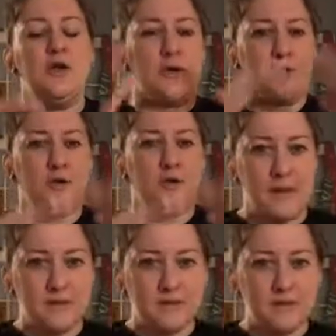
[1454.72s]
Your butter will
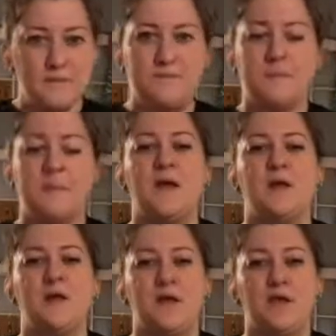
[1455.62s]
melt.
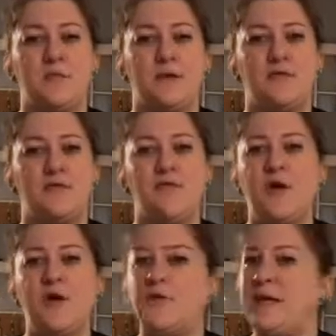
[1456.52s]
It'll get a little bit
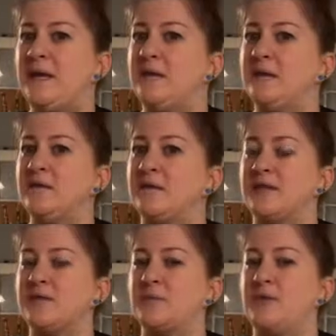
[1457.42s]
foamy.
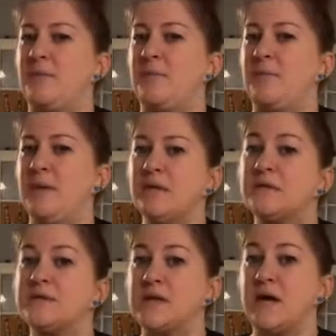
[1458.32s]
That's when the
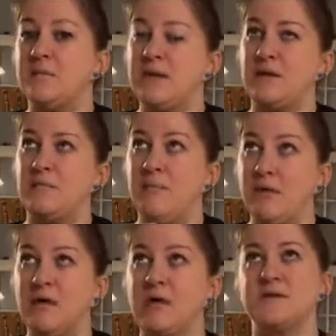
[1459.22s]
milk
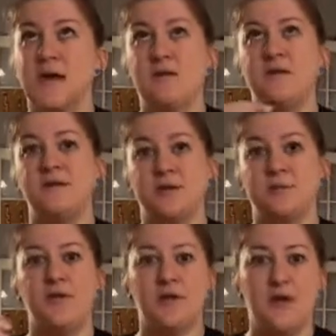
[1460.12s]
solids
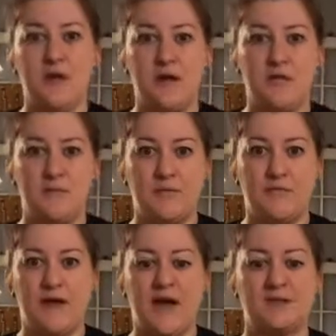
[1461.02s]
are pulling away from the
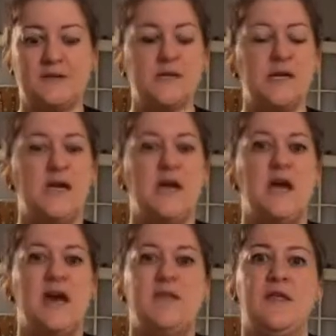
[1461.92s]
fats.
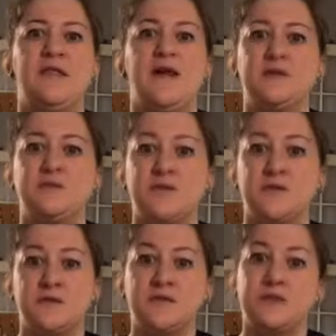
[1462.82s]
And then that's what
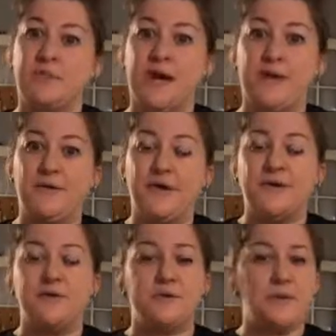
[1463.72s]
starts to brown.
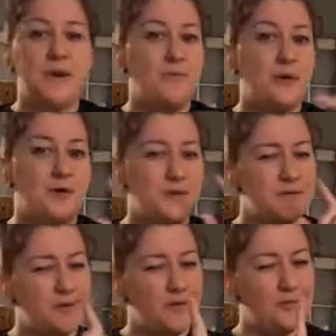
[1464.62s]
So brown butter
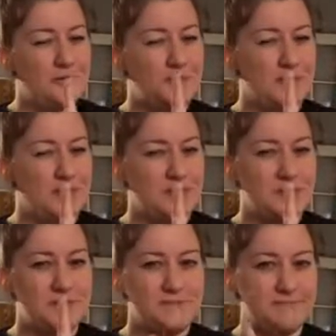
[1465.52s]
is almost
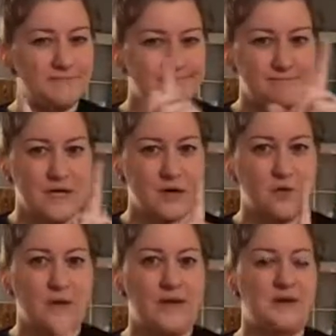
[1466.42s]
burnt. Not
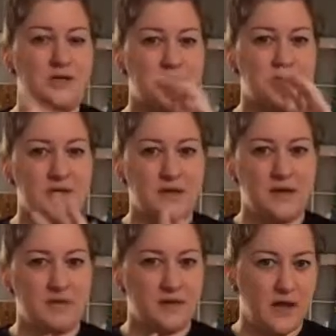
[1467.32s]
quite. It's just
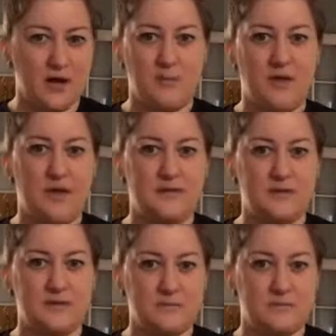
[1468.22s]
like the
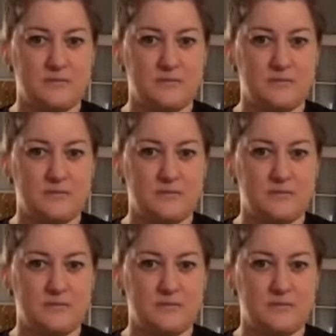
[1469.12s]
caramelized